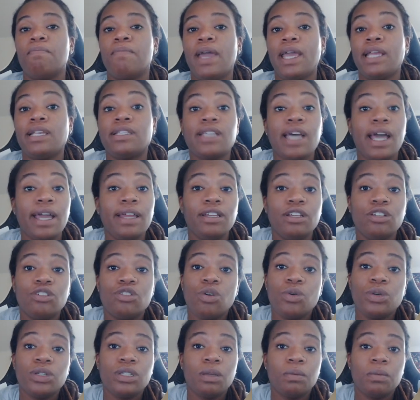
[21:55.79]
anxiety is
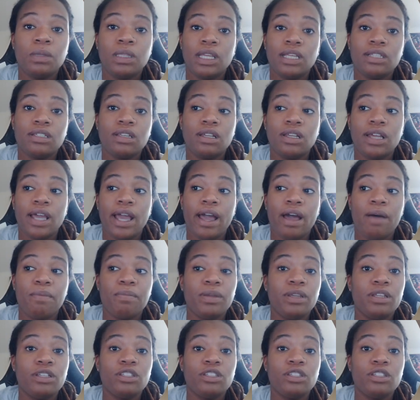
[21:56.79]
always something that's going to happen.